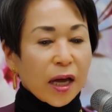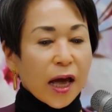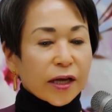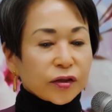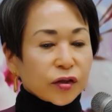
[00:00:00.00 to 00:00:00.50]

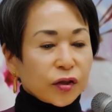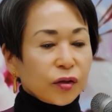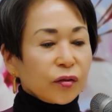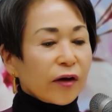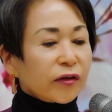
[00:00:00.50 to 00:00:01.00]
as
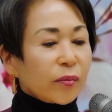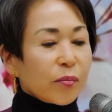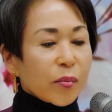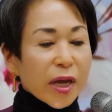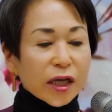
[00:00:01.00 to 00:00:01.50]
two of the
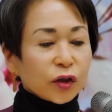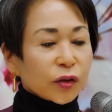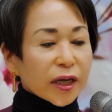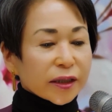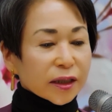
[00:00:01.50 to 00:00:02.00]
major
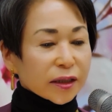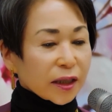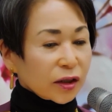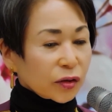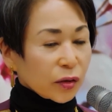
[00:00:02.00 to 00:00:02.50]

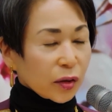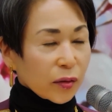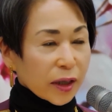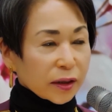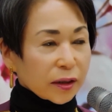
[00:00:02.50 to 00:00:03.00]
existential
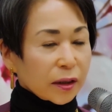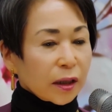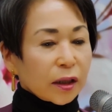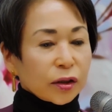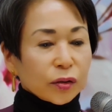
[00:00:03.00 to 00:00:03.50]
threats
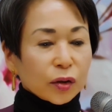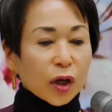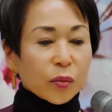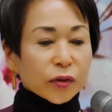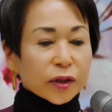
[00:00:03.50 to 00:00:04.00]
to
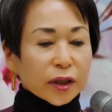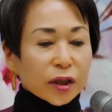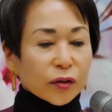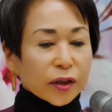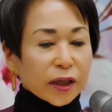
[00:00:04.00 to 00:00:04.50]
global
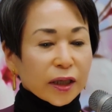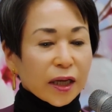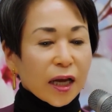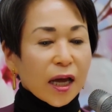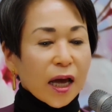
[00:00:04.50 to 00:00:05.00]
security
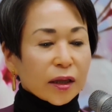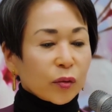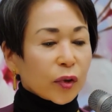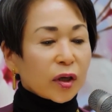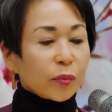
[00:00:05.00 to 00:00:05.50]
and the
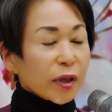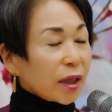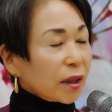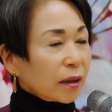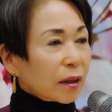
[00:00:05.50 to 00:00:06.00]

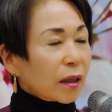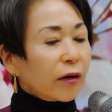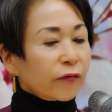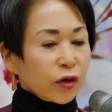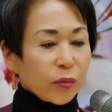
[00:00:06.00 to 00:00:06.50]
well-being
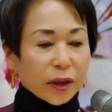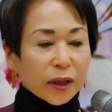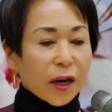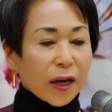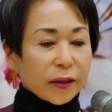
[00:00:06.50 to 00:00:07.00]
of
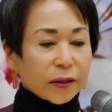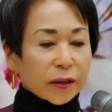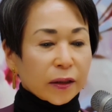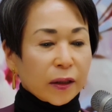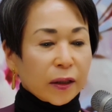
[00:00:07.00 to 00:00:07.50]
humankind.
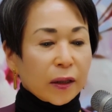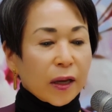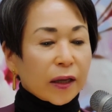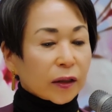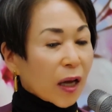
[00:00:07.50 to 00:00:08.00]

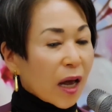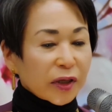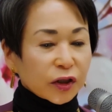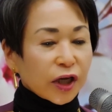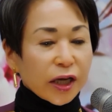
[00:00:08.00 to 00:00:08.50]
And
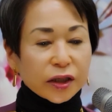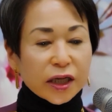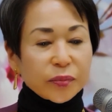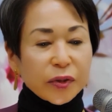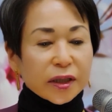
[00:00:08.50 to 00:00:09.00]
climate change
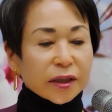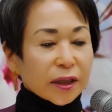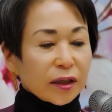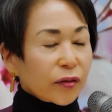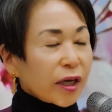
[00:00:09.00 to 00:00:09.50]
has been
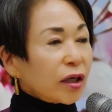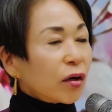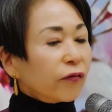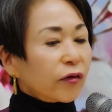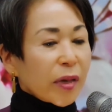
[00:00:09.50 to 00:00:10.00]
accelerating
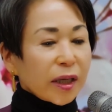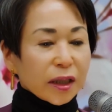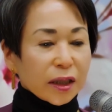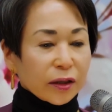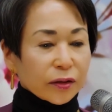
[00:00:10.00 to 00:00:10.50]
over many
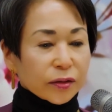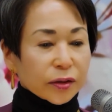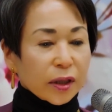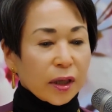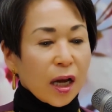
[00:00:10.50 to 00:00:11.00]
years.